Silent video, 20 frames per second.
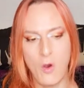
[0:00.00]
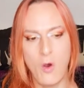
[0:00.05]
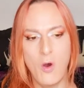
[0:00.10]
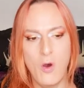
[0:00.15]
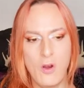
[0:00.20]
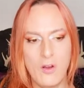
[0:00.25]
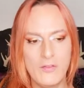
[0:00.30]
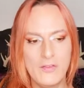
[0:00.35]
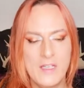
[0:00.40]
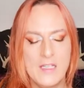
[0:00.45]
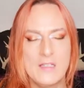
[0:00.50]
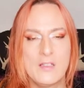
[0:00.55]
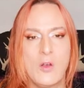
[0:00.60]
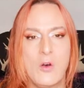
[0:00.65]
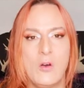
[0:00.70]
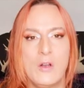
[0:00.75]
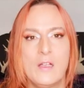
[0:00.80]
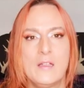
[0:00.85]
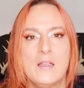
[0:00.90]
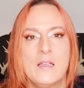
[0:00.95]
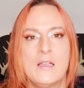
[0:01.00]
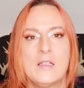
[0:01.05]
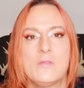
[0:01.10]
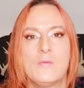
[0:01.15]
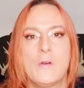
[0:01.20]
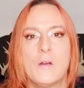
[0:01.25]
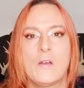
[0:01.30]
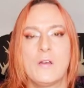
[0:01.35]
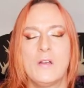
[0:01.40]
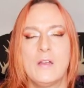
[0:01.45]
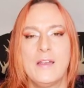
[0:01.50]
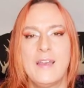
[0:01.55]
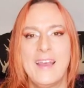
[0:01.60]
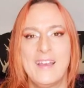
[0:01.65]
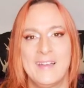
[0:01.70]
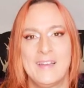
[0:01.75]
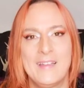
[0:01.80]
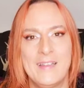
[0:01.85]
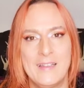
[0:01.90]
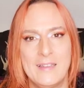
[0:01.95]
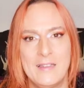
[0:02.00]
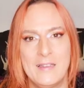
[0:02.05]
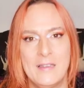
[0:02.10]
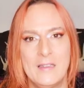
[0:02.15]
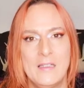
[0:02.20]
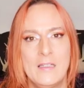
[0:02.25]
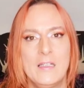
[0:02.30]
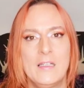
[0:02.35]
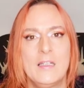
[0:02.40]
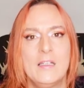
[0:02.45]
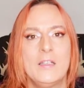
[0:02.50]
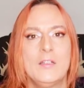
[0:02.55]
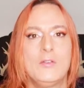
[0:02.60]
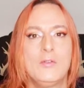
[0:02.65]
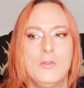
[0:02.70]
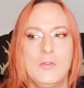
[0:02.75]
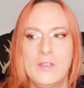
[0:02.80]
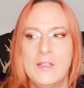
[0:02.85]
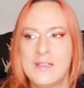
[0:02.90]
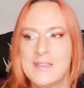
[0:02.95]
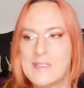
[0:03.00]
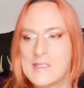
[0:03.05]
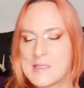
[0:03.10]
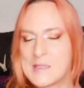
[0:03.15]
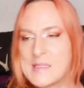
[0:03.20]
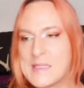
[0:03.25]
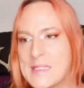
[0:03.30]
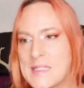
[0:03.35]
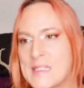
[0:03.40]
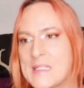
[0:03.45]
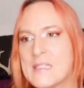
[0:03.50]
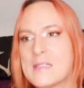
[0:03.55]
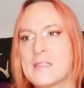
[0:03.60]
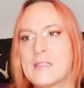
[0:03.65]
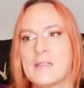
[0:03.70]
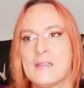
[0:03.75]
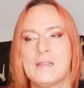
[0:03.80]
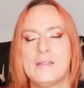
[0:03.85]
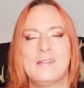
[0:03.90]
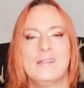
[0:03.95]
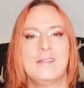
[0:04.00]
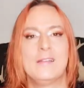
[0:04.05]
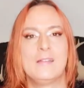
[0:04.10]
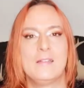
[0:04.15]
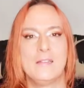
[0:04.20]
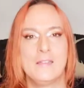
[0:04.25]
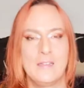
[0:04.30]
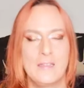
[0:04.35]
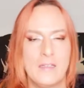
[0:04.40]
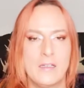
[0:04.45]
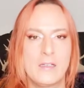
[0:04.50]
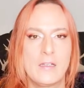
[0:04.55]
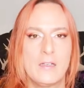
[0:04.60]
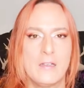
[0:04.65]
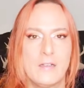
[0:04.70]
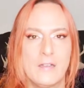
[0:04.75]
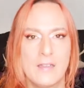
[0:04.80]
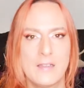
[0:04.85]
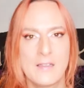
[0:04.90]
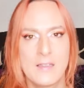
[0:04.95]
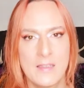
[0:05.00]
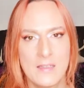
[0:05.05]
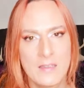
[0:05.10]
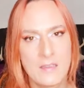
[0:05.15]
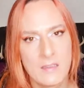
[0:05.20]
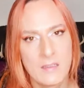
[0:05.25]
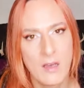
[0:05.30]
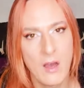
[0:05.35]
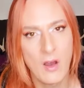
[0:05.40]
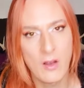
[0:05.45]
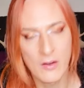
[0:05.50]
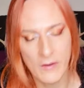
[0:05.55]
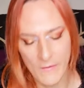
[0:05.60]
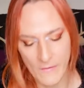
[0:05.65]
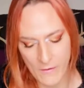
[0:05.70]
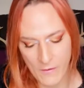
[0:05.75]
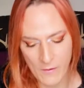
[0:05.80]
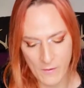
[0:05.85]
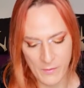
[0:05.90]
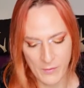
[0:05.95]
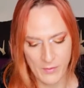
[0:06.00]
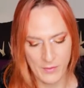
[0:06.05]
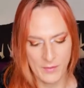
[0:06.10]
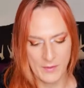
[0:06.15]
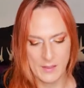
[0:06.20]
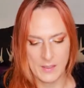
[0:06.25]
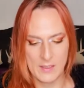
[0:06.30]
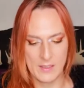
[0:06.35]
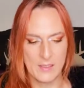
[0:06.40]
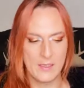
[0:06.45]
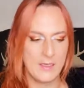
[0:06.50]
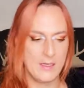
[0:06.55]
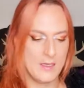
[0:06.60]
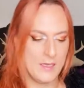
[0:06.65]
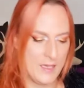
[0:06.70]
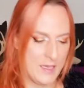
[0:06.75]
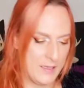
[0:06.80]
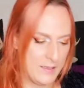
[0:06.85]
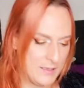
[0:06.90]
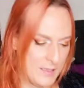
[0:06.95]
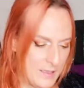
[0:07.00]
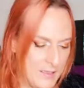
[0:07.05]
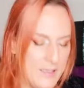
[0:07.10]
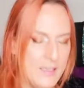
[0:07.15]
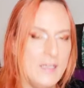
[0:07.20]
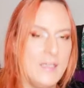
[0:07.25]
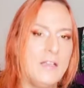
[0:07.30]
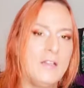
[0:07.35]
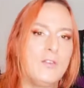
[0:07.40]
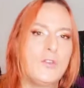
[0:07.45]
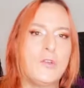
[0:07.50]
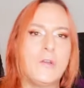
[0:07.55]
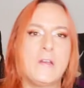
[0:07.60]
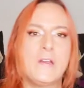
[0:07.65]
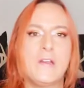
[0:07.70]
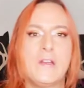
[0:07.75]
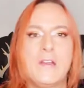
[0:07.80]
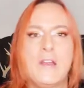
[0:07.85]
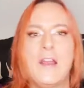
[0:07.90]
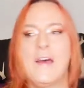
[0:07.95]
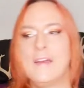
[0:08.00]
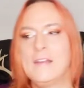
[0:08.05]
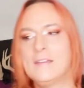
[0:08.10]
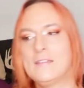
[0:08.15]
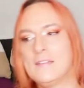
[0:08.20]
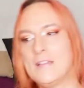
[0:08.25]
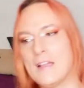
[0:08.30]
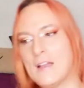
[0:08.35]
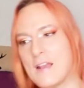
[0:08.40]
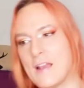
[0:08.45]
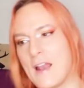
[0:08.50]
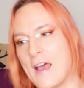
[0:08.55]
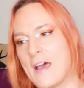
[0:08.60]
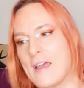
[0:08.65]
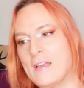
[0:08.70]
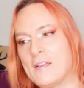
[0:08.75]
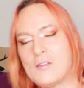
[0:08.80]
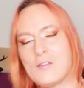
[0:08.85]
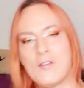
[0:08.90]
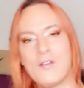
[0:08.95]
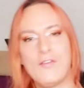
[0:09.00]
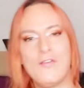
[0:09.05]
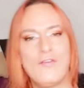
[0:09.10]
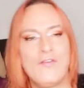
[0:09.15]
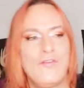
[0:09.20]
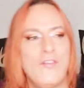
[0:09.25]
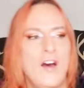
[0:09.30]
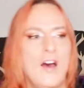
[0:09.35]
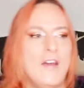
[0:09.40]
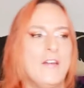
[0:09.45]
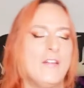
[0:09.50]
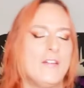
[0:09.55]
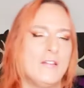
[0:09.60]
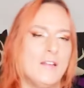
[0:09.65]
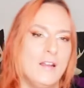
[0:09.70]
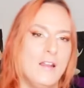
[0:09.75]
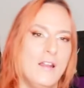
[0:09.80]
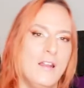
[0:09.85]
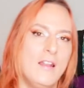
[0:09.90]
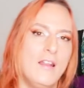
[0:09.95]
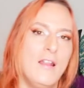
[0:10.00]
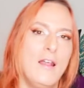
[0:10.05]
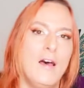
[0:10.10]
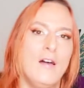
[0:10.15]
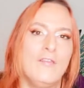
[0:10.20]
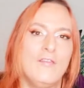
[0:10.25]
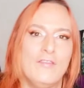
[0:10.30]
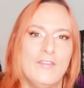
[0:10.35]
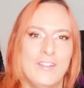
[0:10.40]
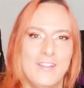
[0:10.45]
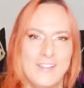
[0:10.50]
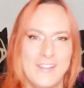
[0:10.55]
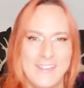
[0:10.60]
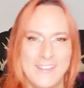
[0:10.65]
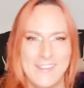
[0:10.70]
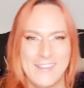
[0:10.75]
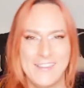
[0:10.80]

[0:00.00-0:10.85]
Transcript: all of these holidays were connected to the seasonal occurrences on earth and the need to ignite the light of fire and love